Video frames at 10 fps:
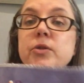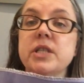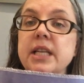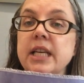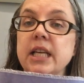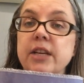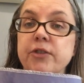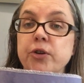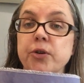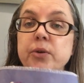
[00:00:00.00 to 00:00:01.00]
you see,
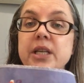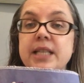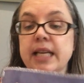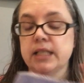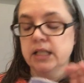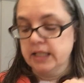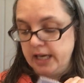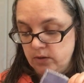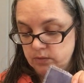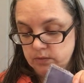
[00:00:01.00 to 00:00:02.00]
if you're new, is 18
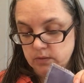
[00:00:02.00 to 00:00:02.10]
count.